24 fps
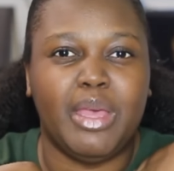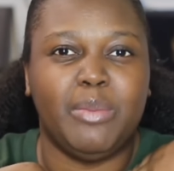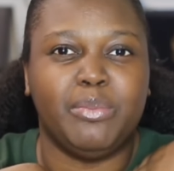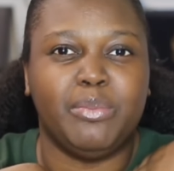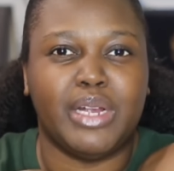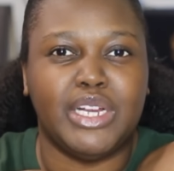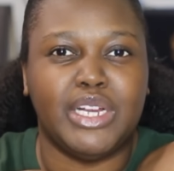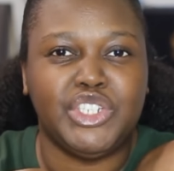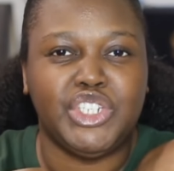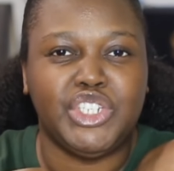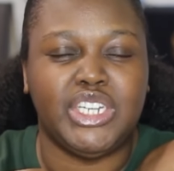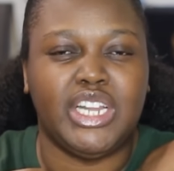
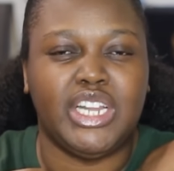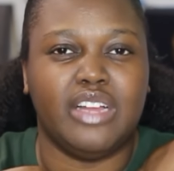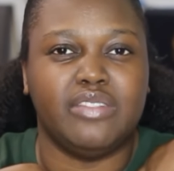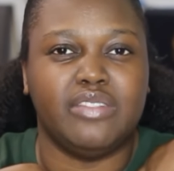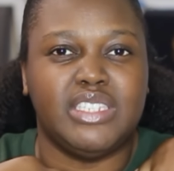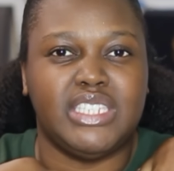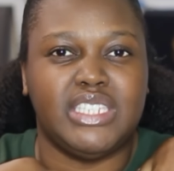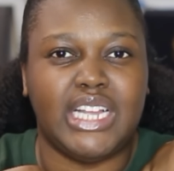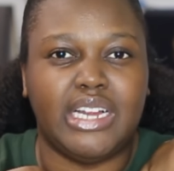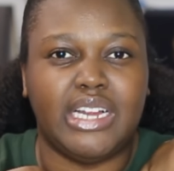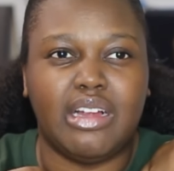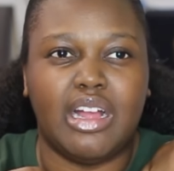impression of
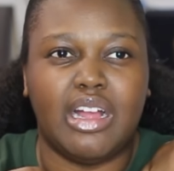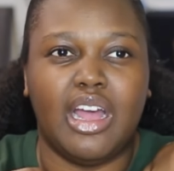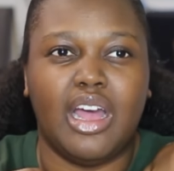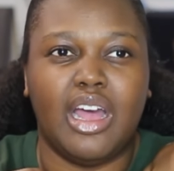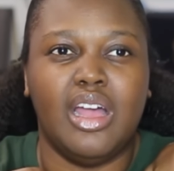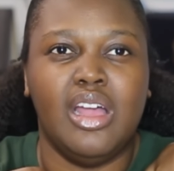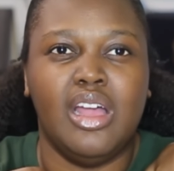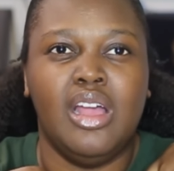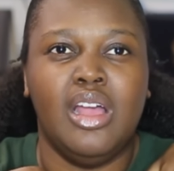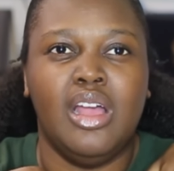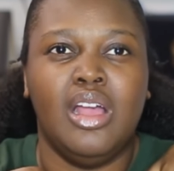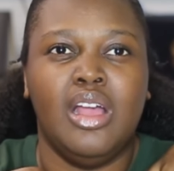
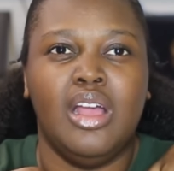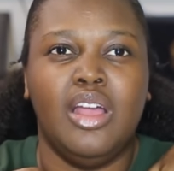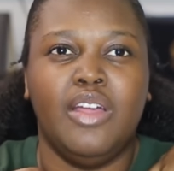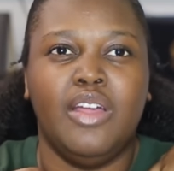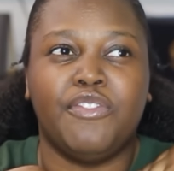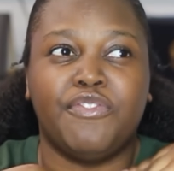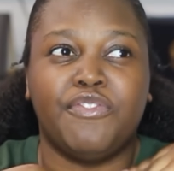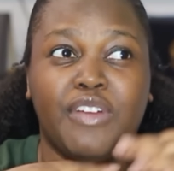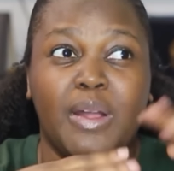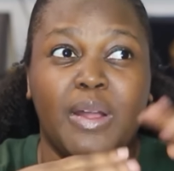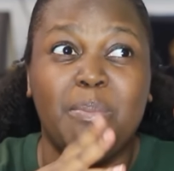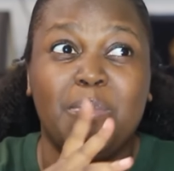Sarah
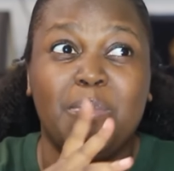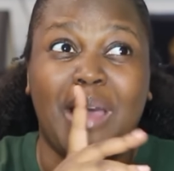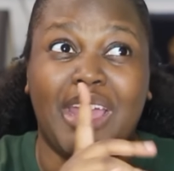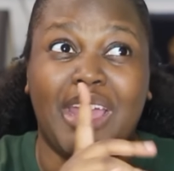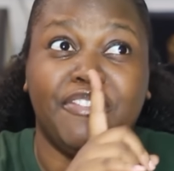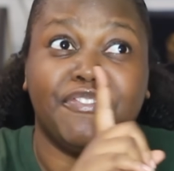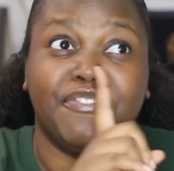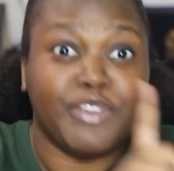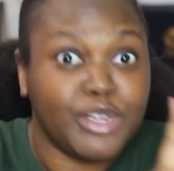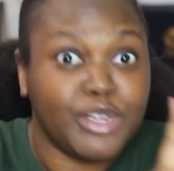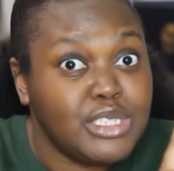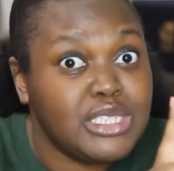from my
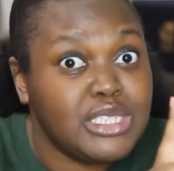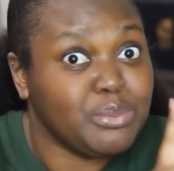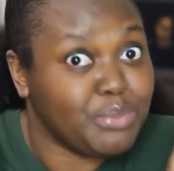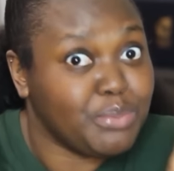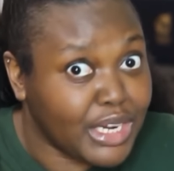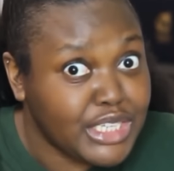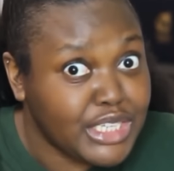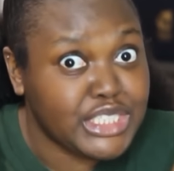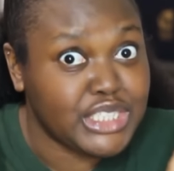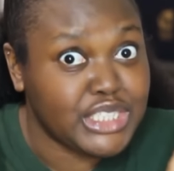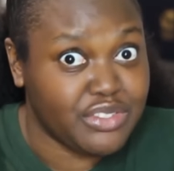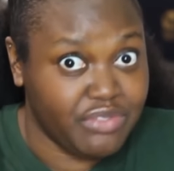first
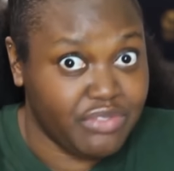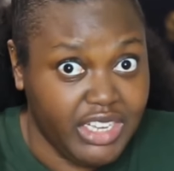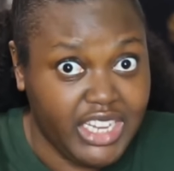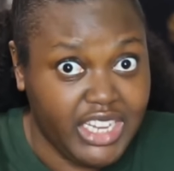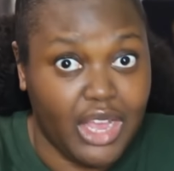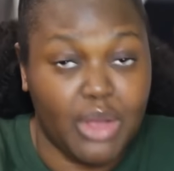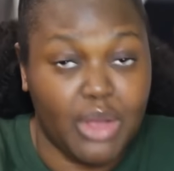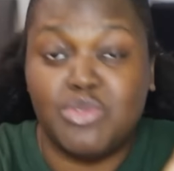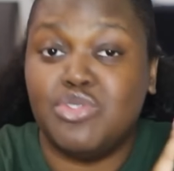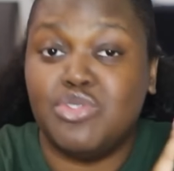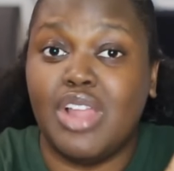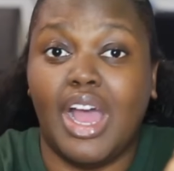impressions
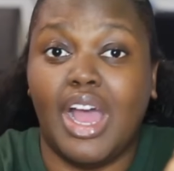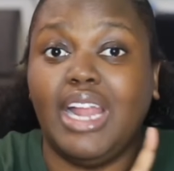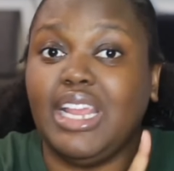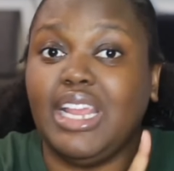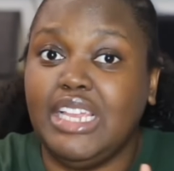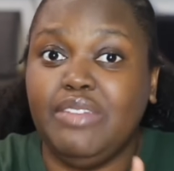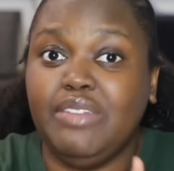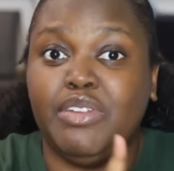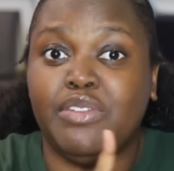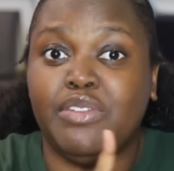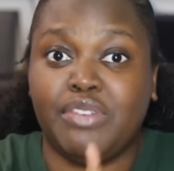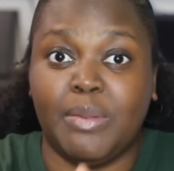video, not
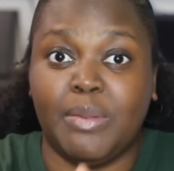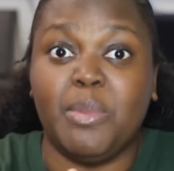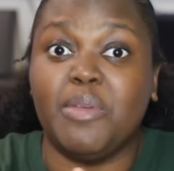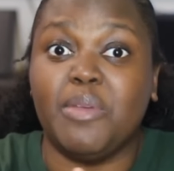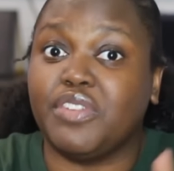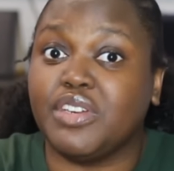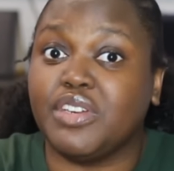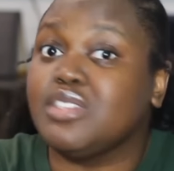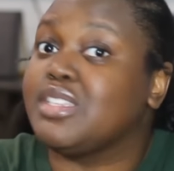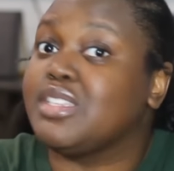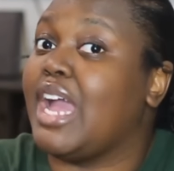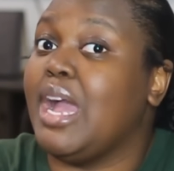even from the
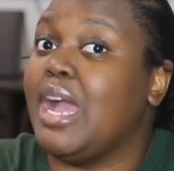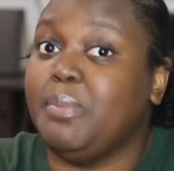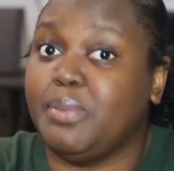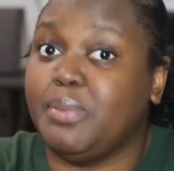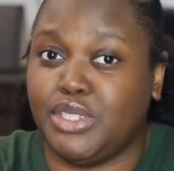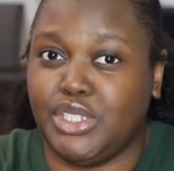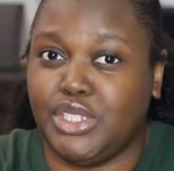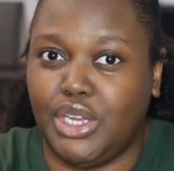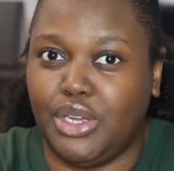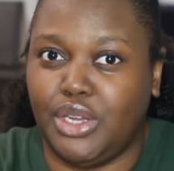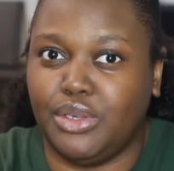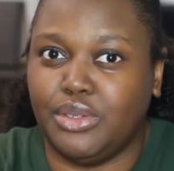first
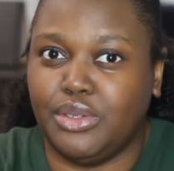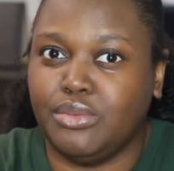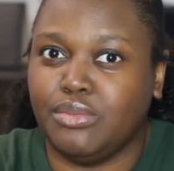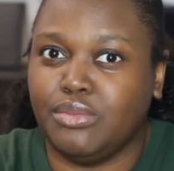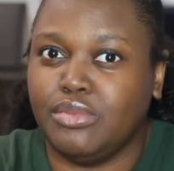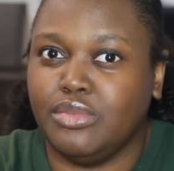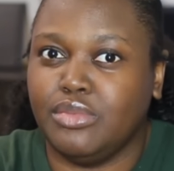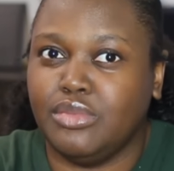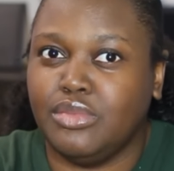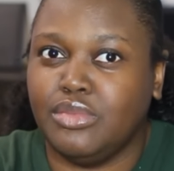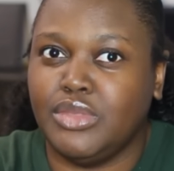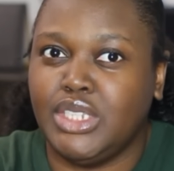episode.
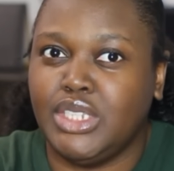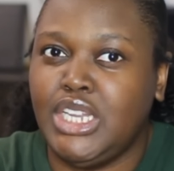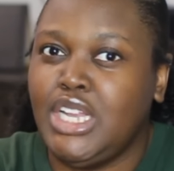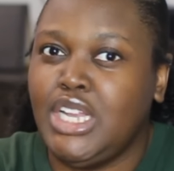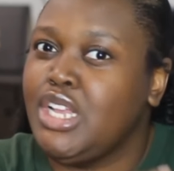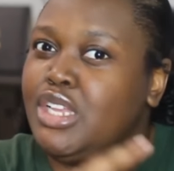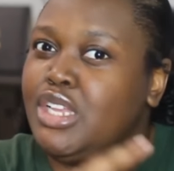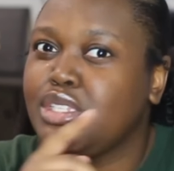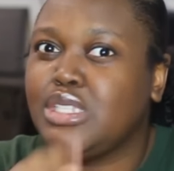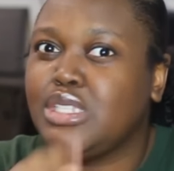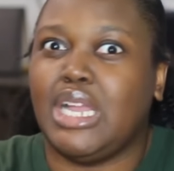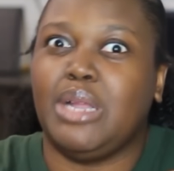
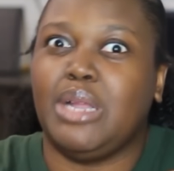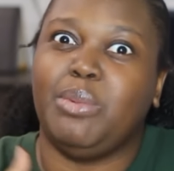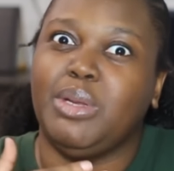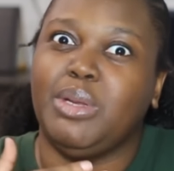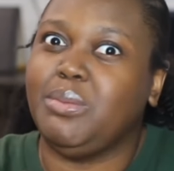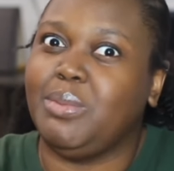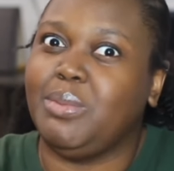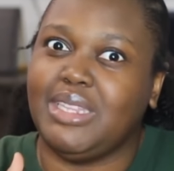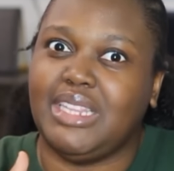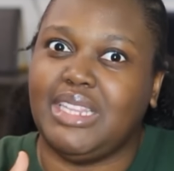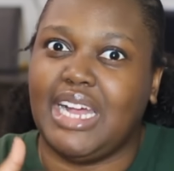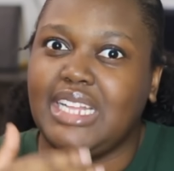So I wonder
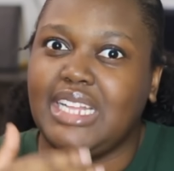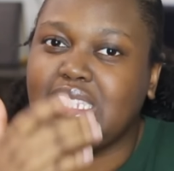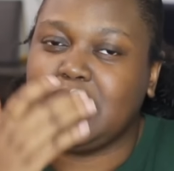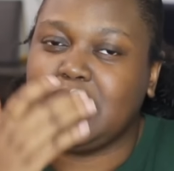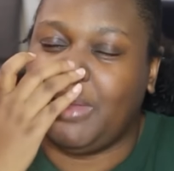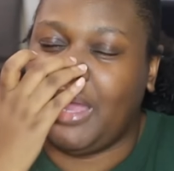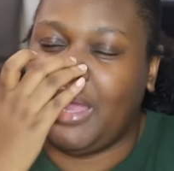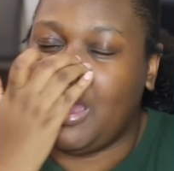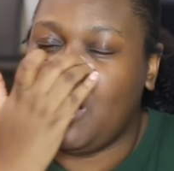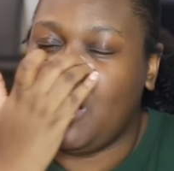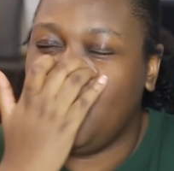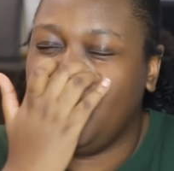what that's
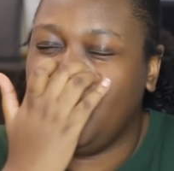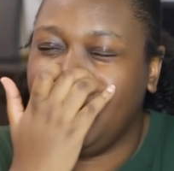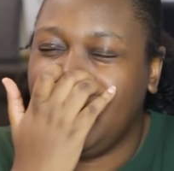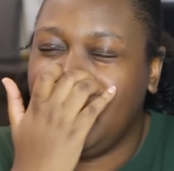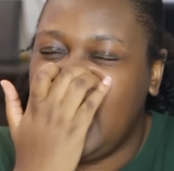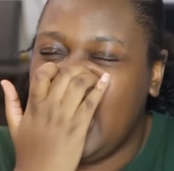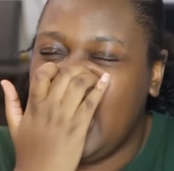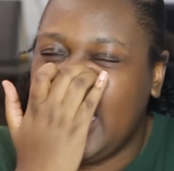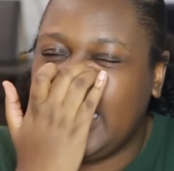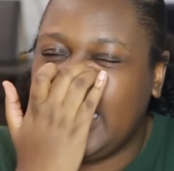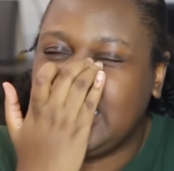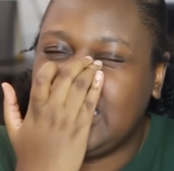about.
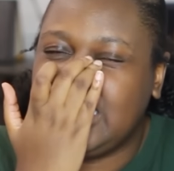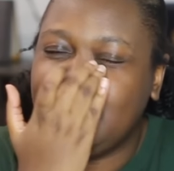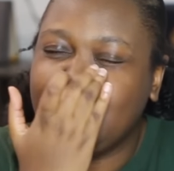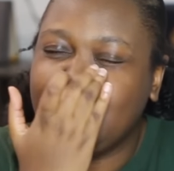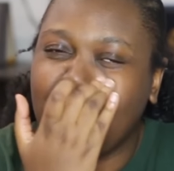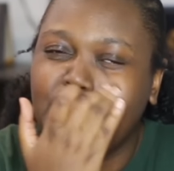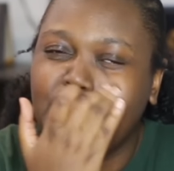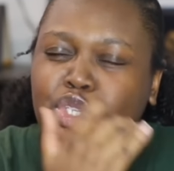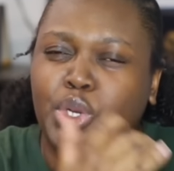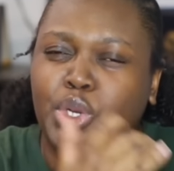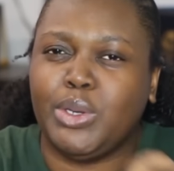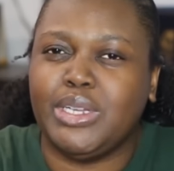It seems
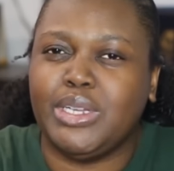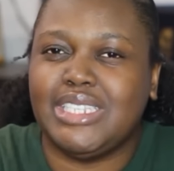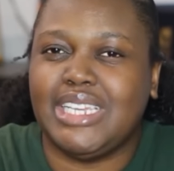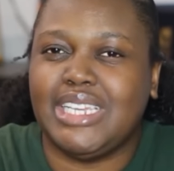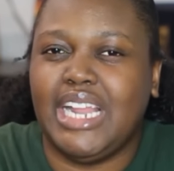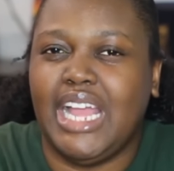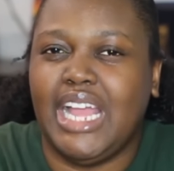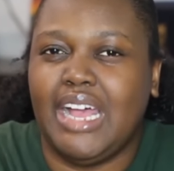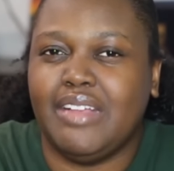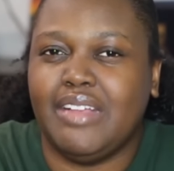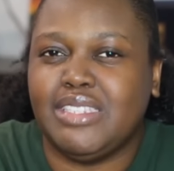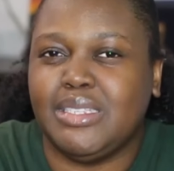like Tori's
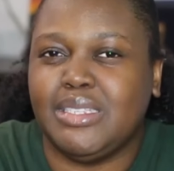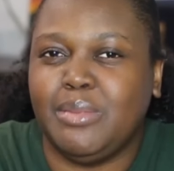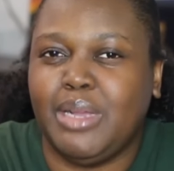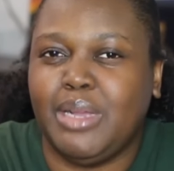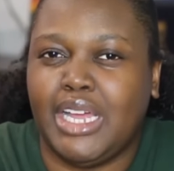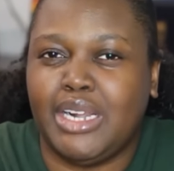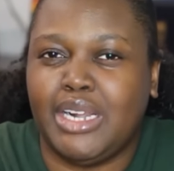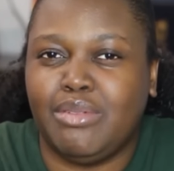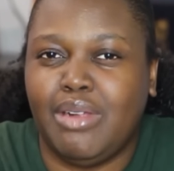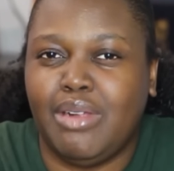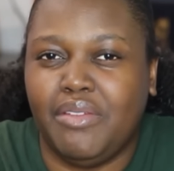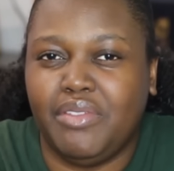gonna have some
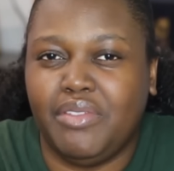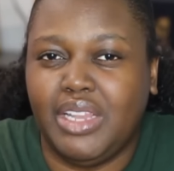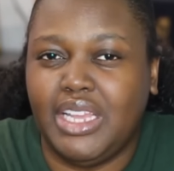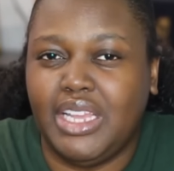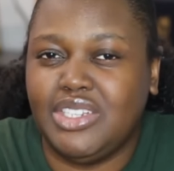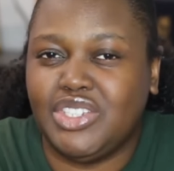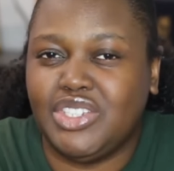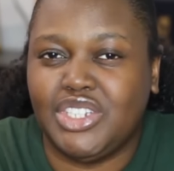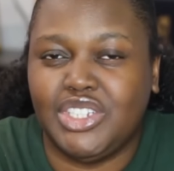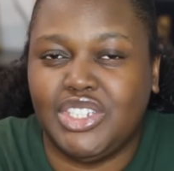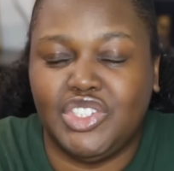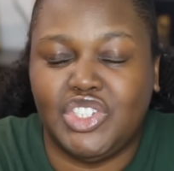kind of
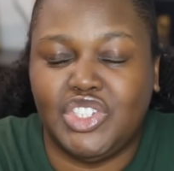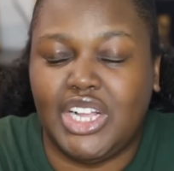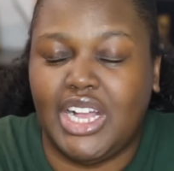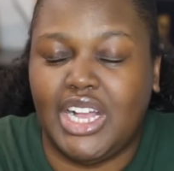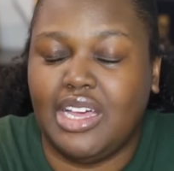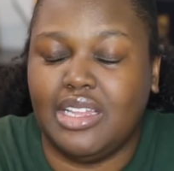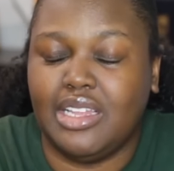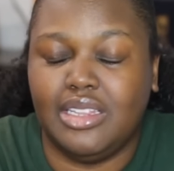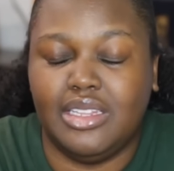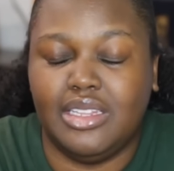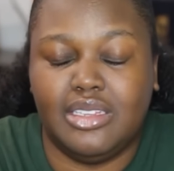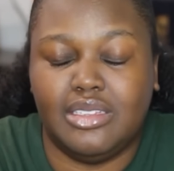revelation,
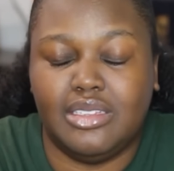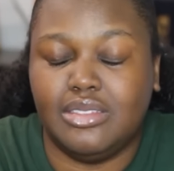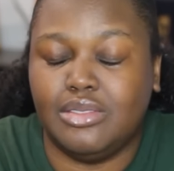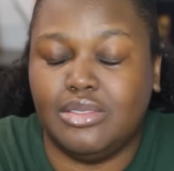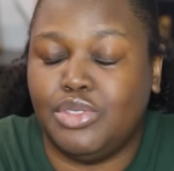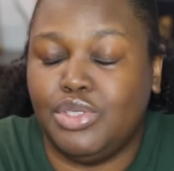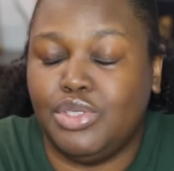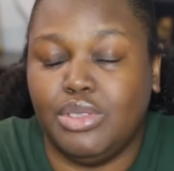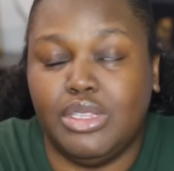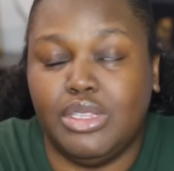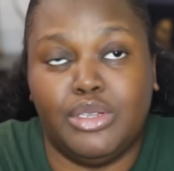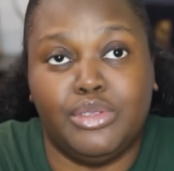child,
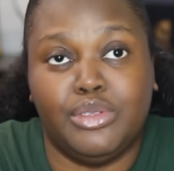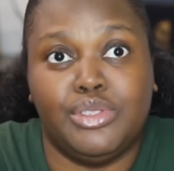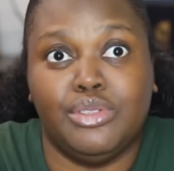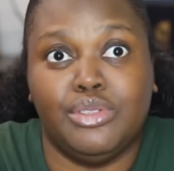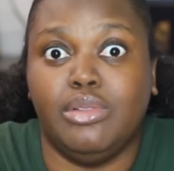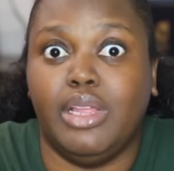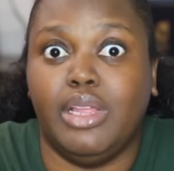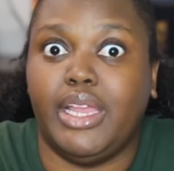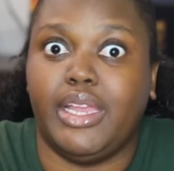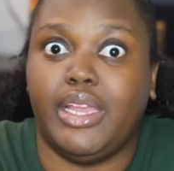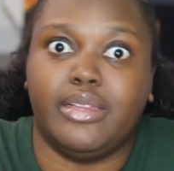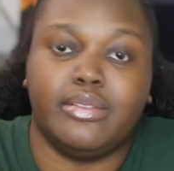too little, too
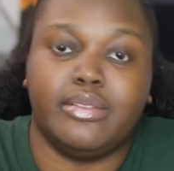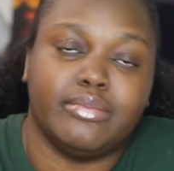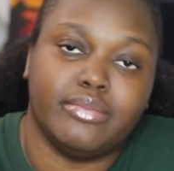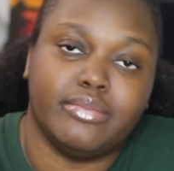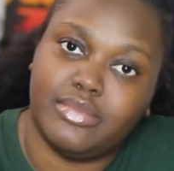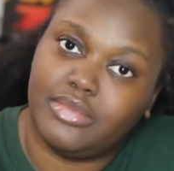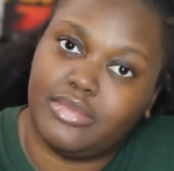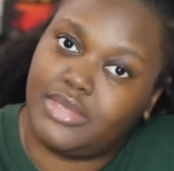late.